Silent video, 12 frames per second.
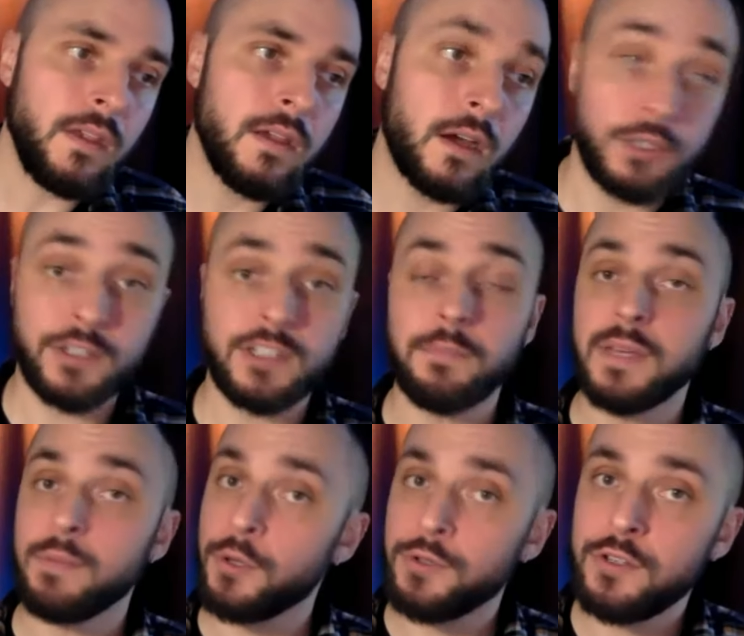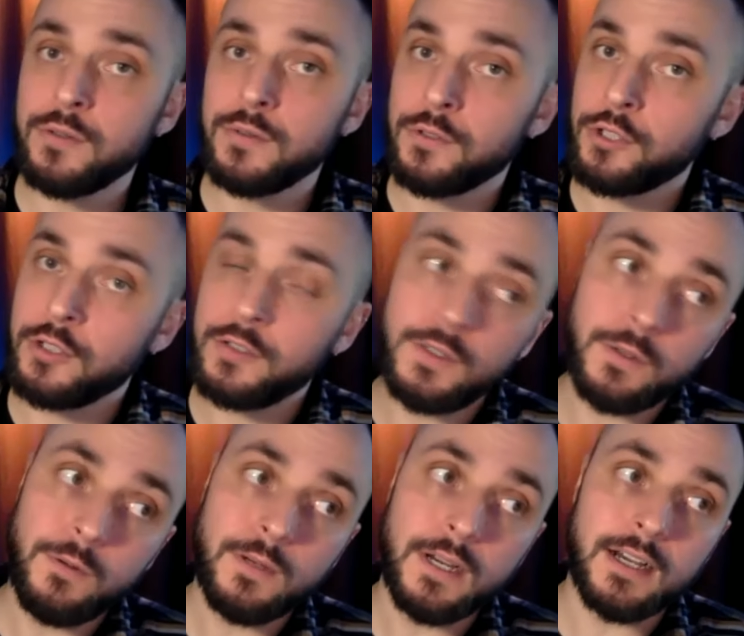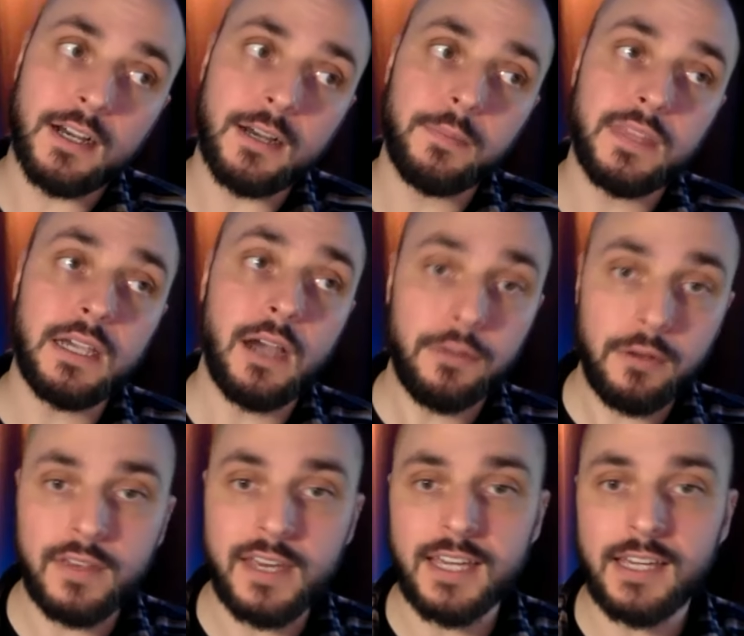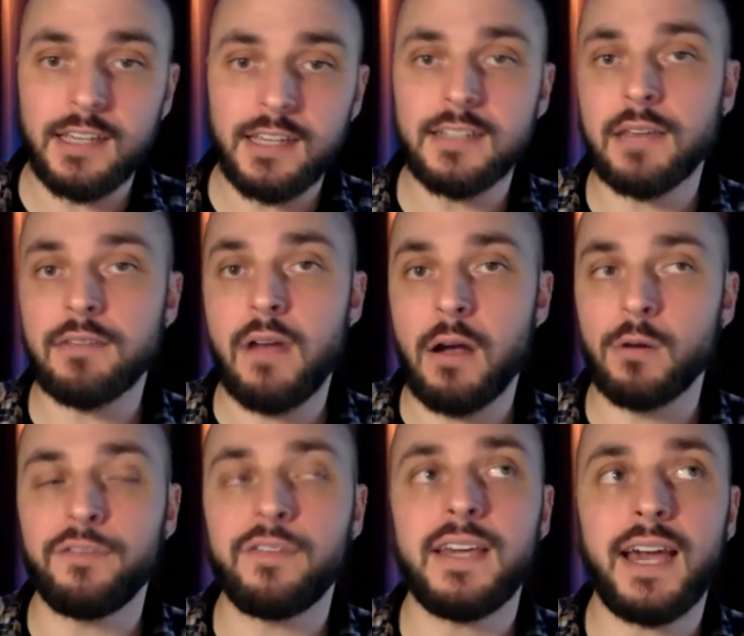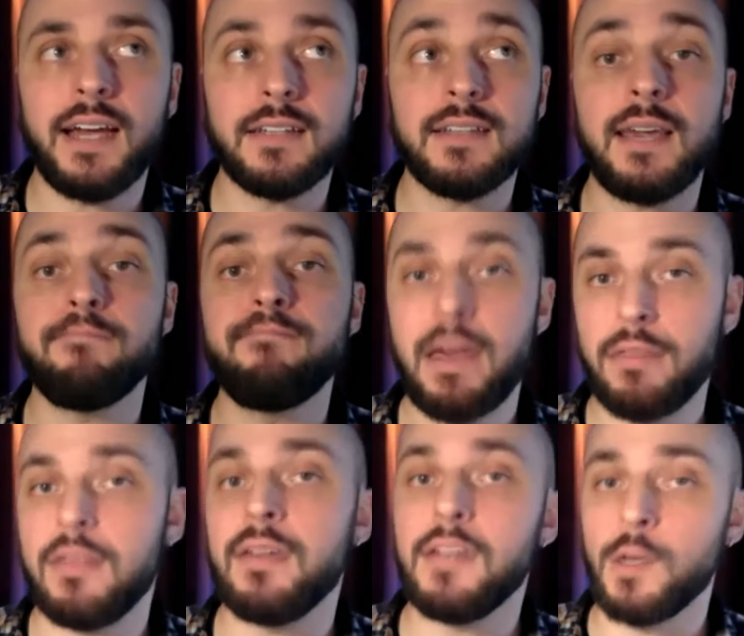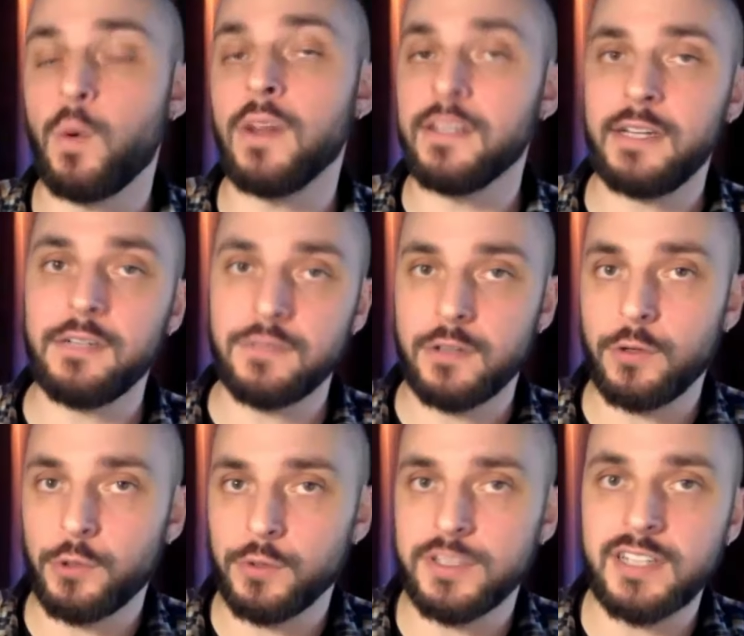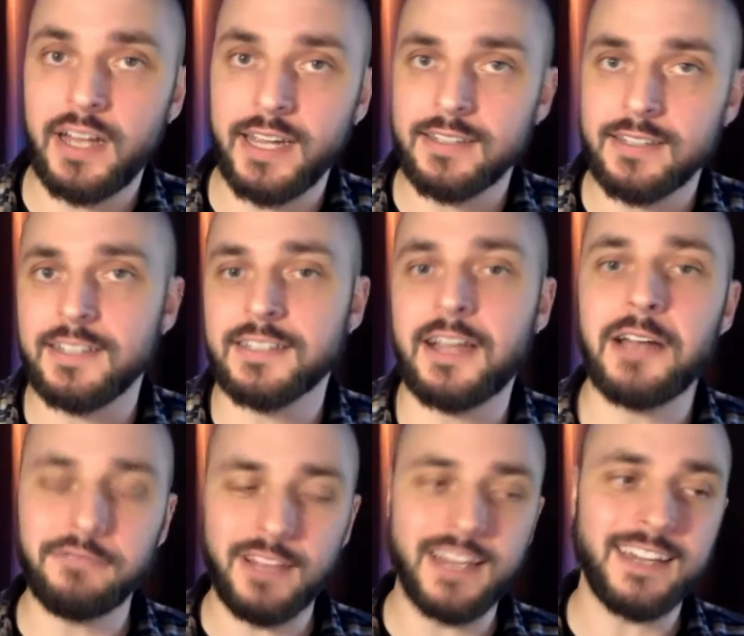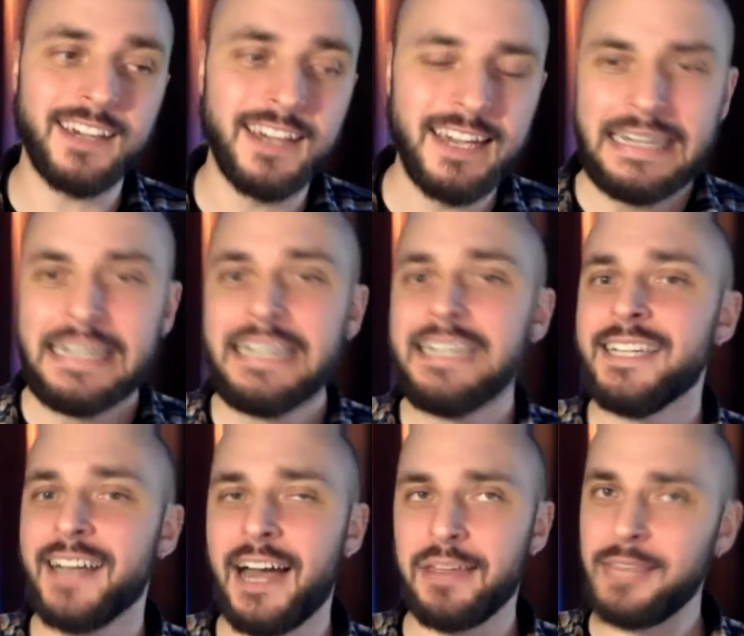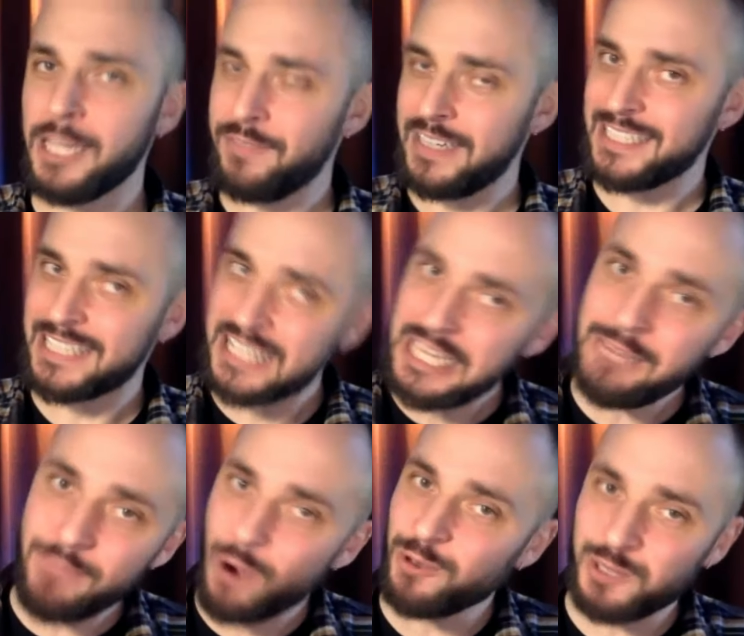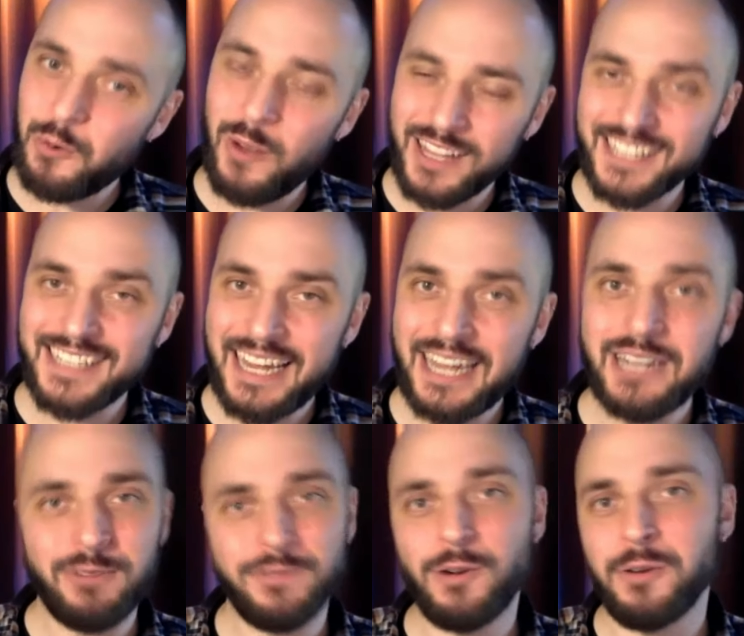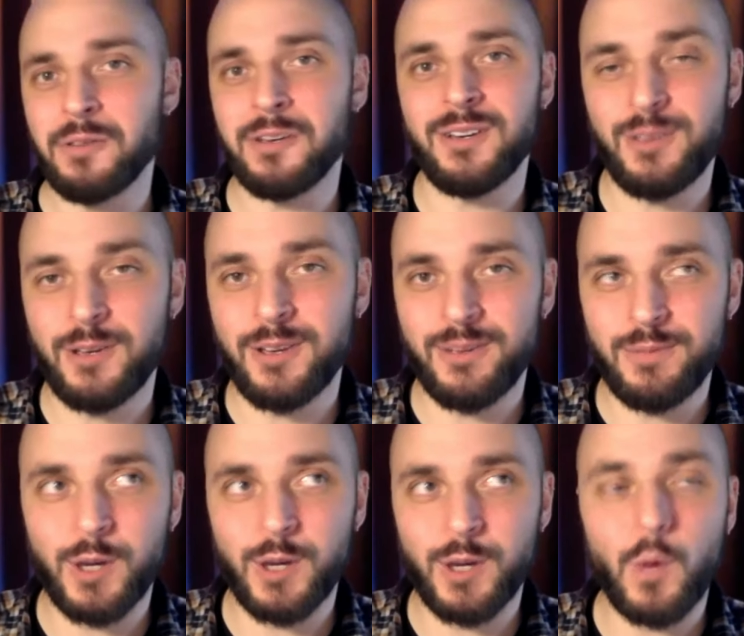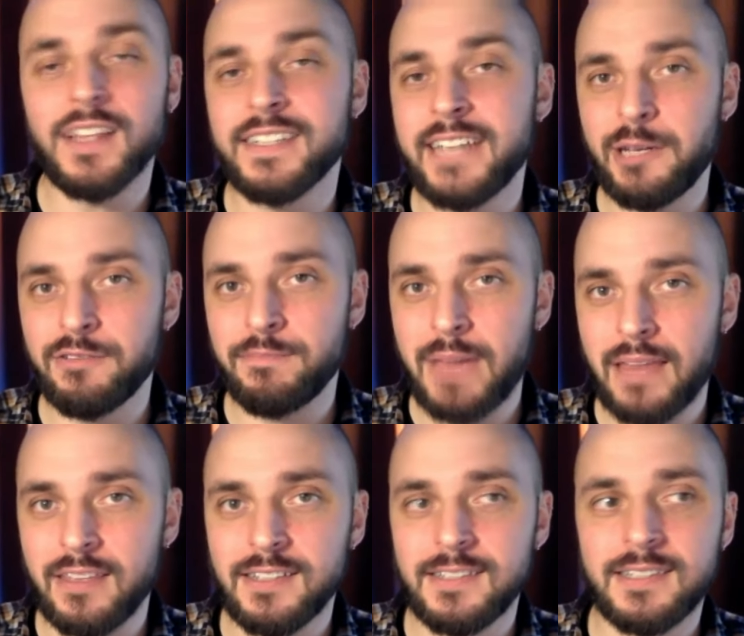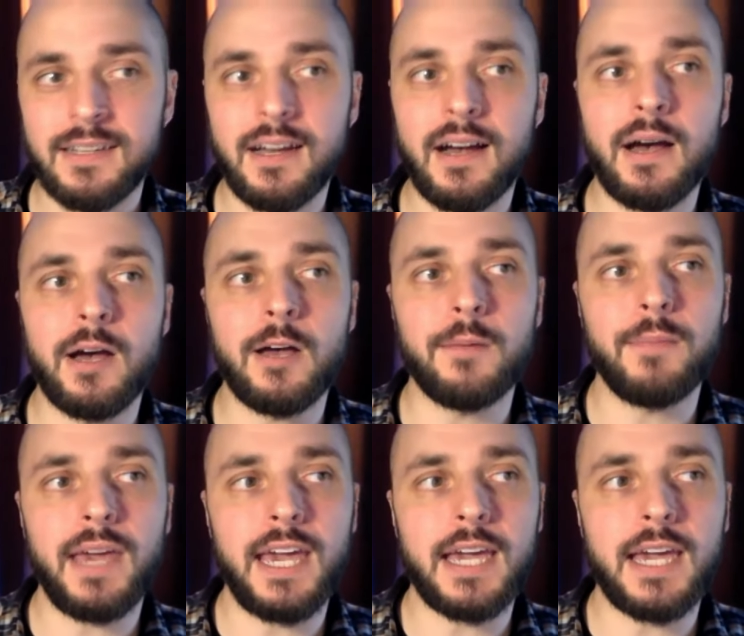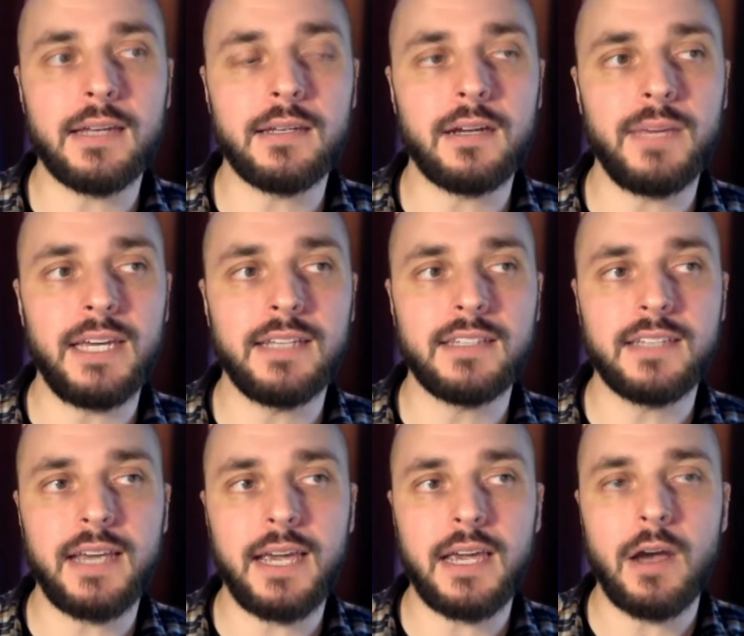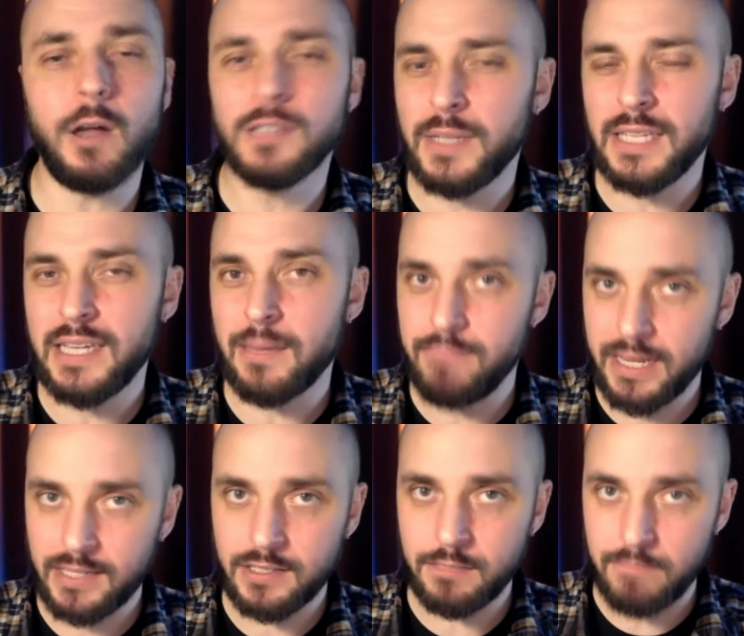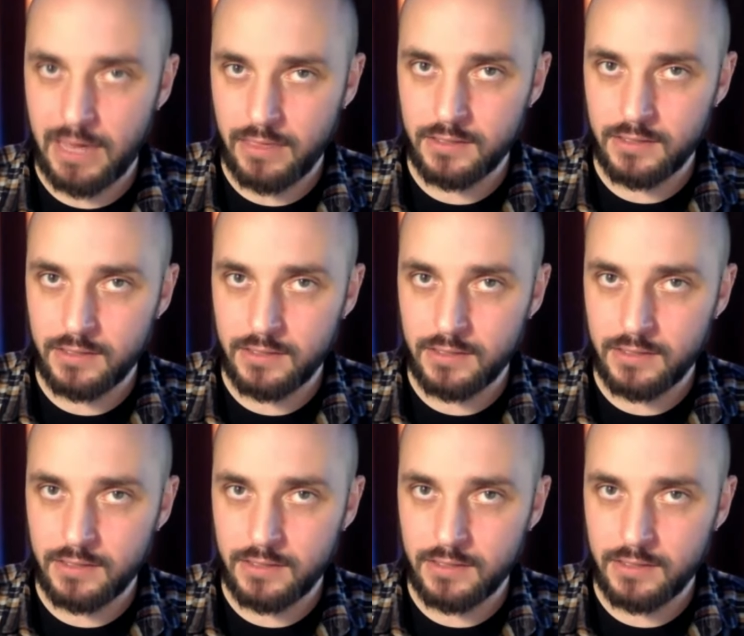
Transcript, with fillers: which is something most students should do. The other thing is ethnography as a method in qualitative social science. And it's kind of like, I think of it as the most qualitative of all the qualitative methods. It's ultimately a mixed methods